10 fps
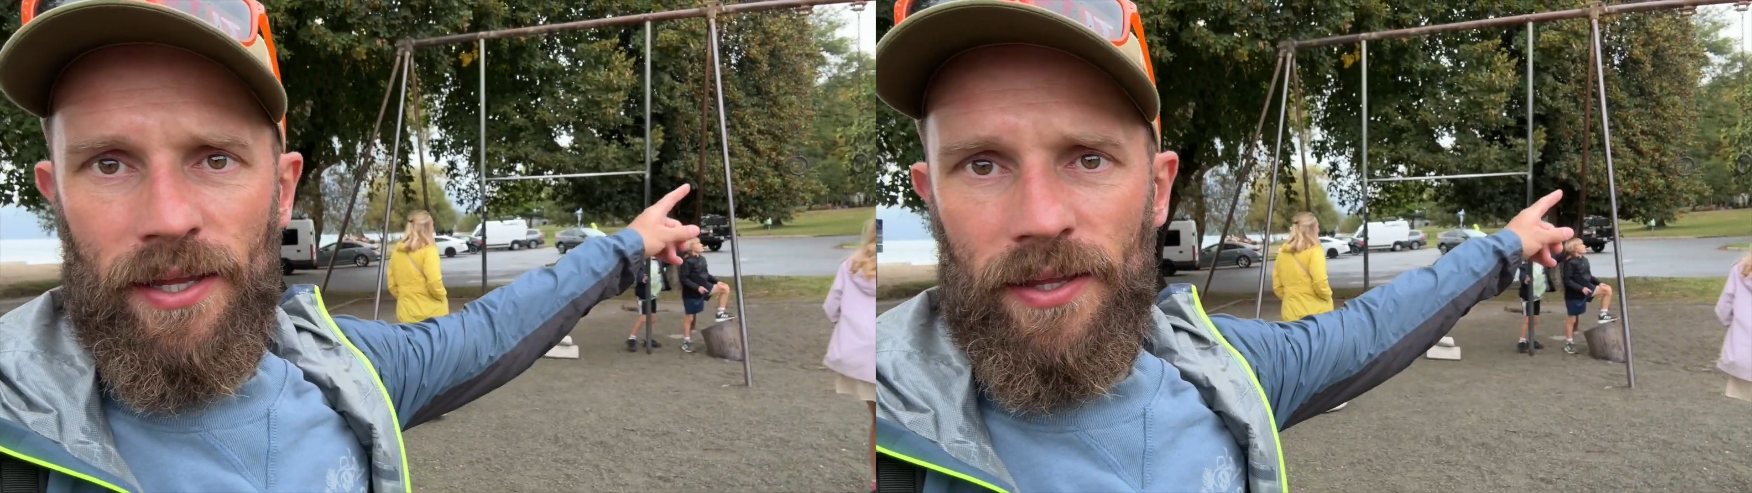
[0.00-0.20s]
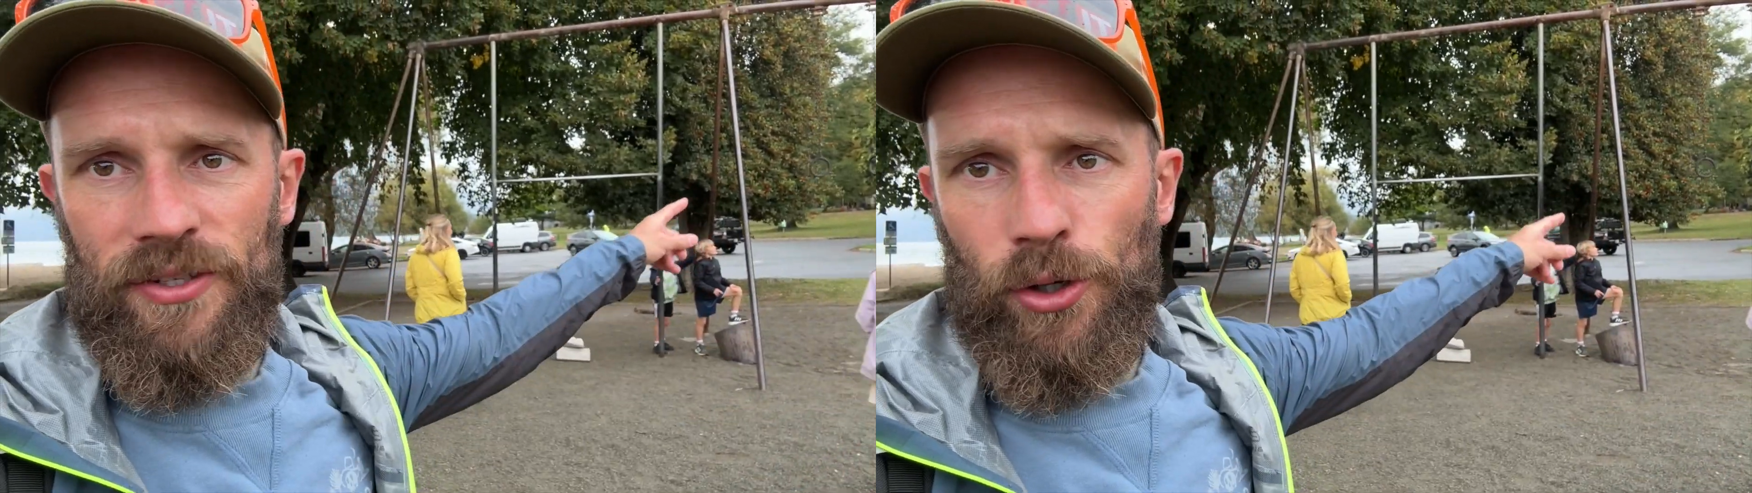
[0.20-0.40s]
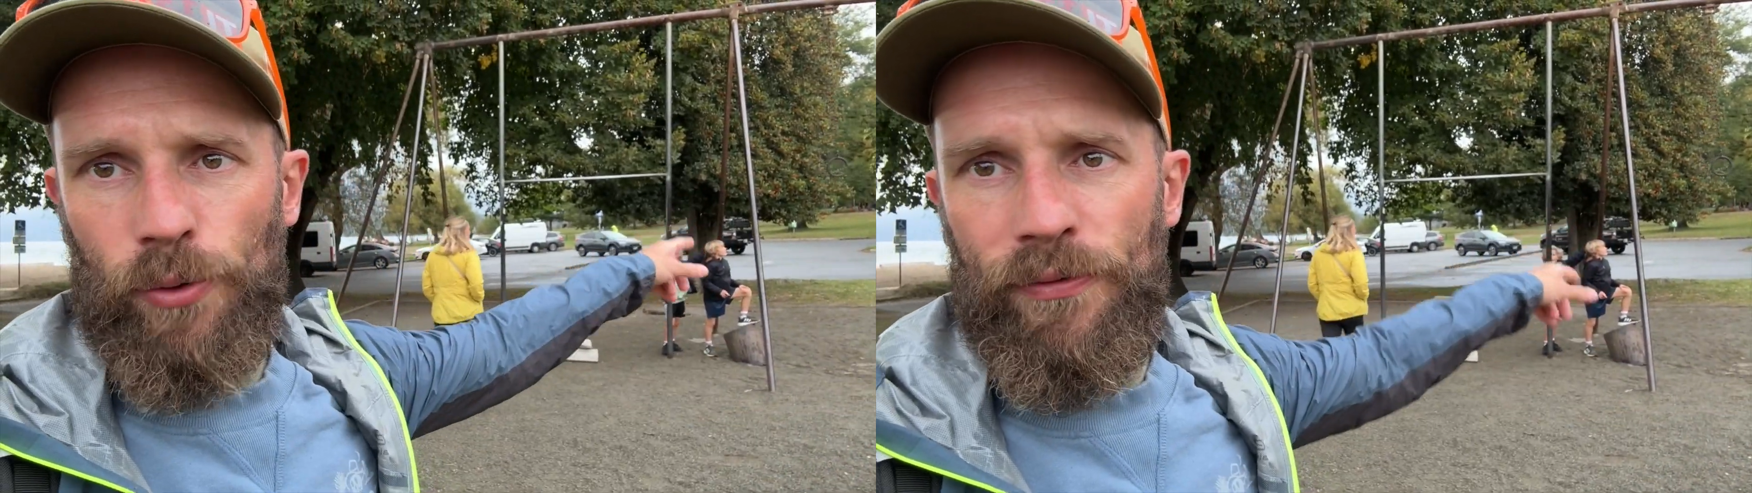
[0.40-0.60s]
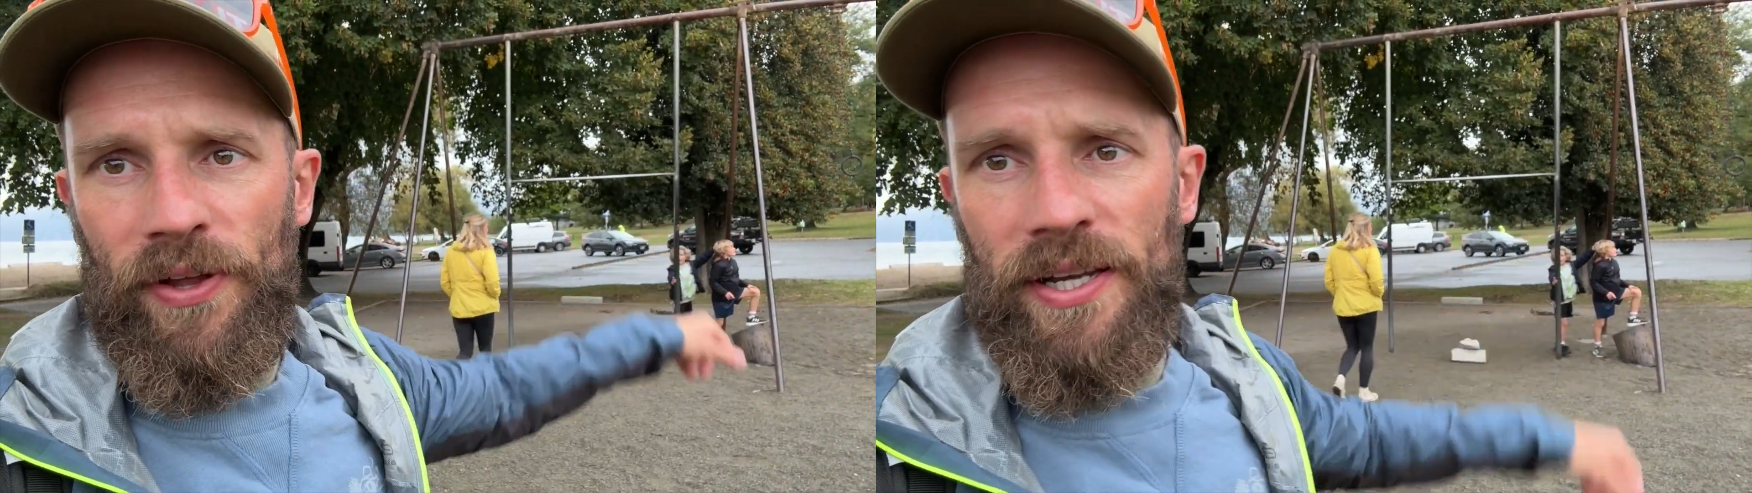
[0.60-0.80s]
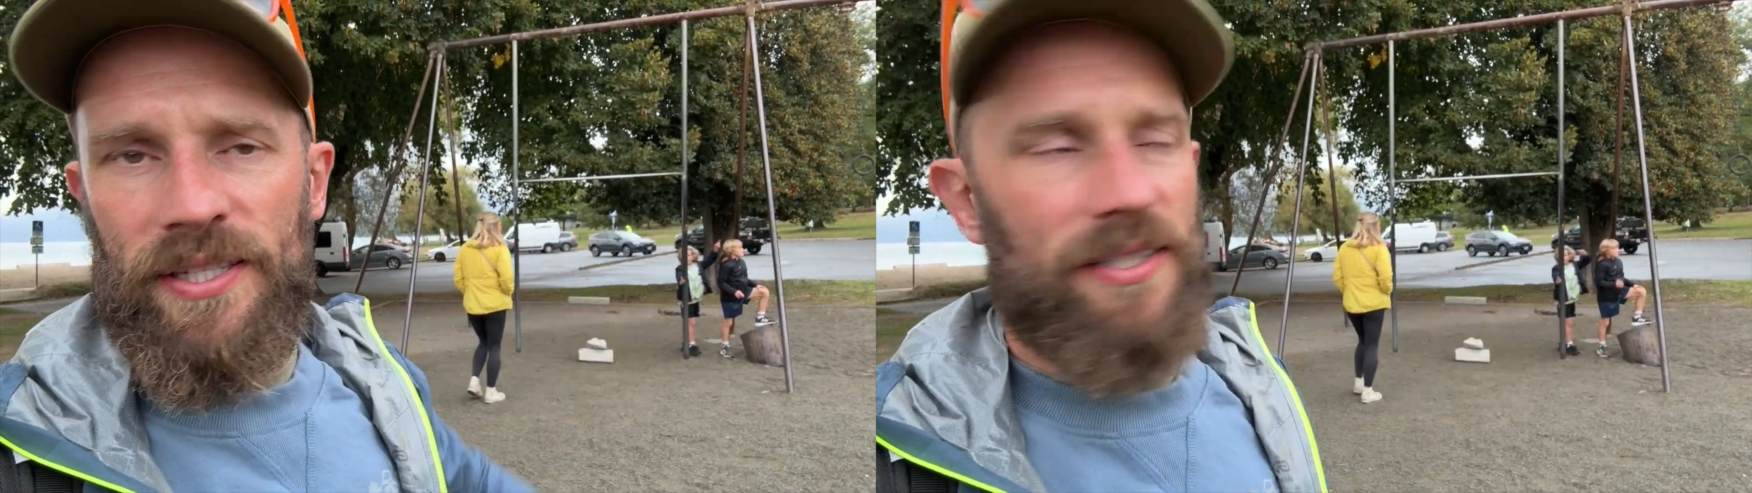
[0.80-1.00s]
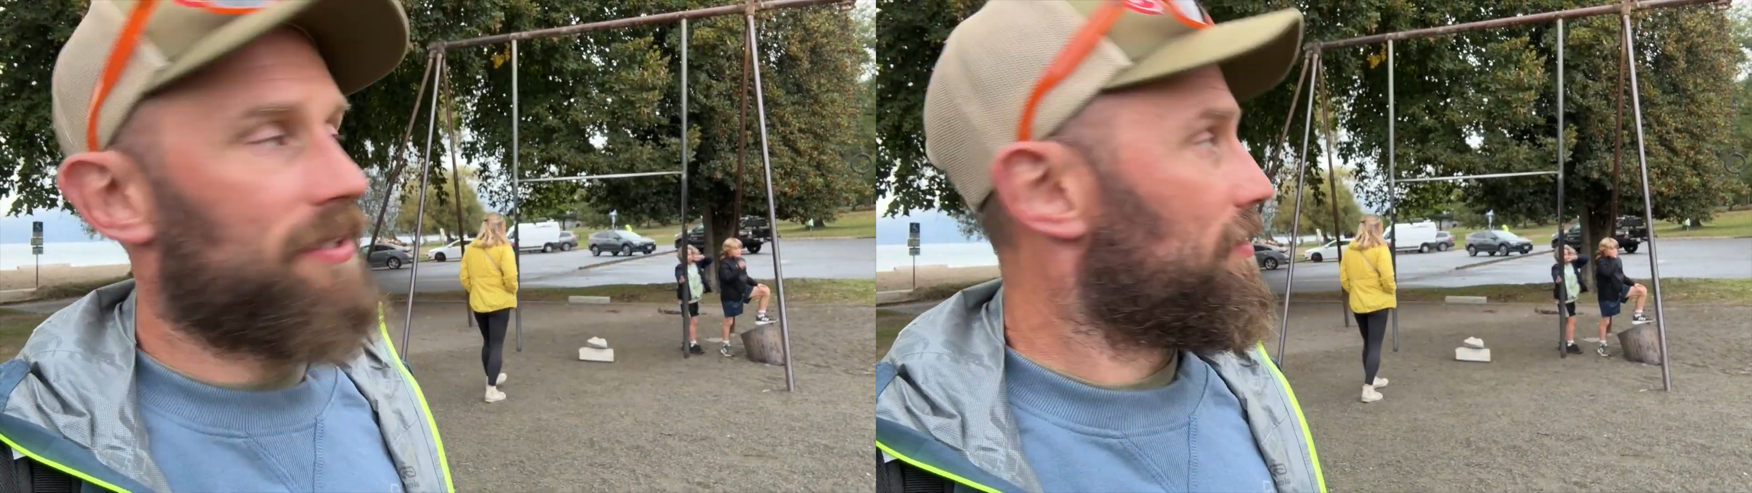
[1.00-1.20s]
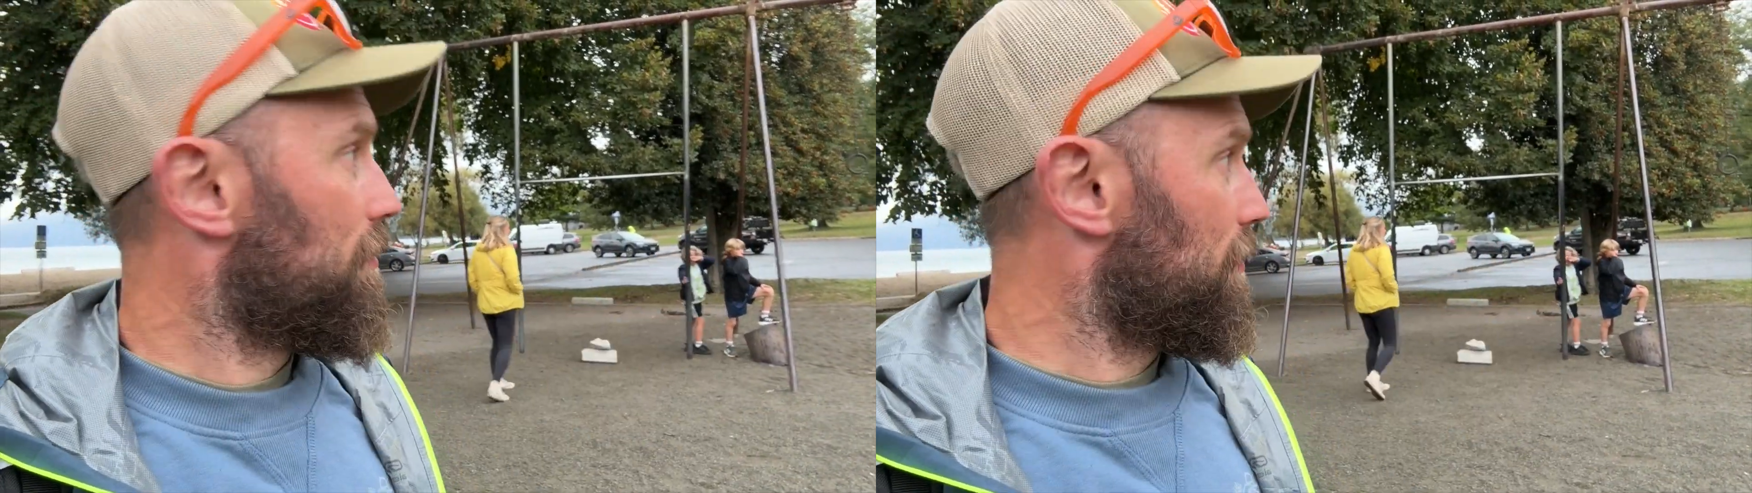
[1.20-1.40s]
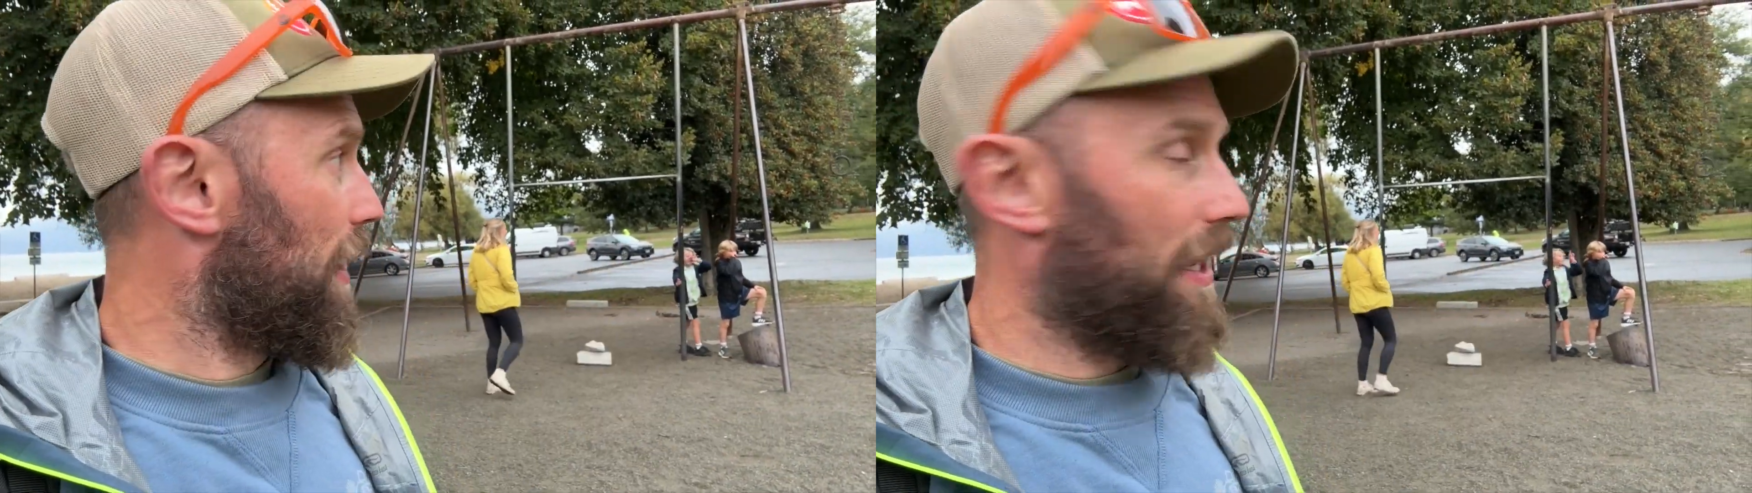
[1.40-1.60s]
These are all fitness
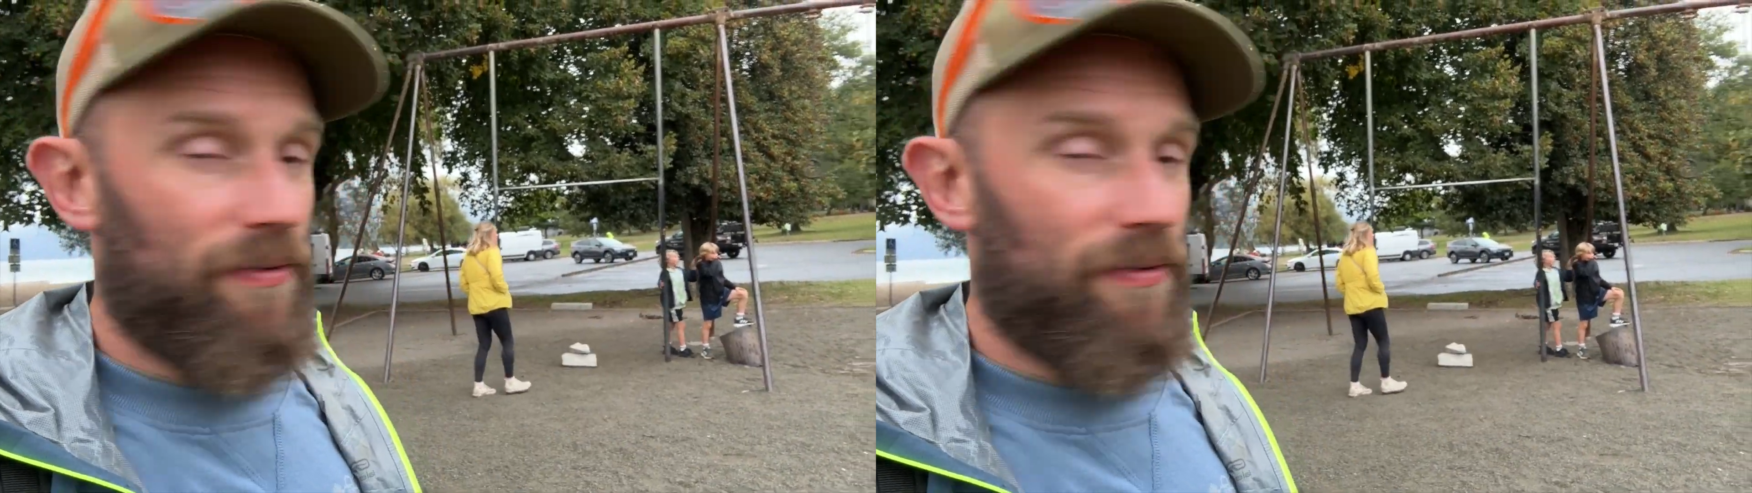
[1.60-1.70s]
uh,